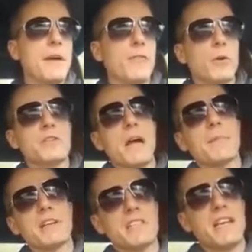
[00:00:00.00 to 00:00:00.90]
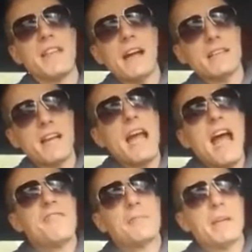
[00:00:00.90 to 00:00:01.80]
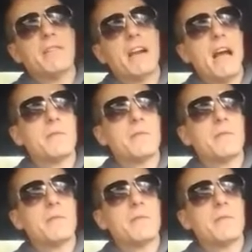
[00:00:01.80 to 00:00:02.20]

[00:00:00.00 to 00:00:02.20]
Now, of course, I'm going to say that because I have been, right?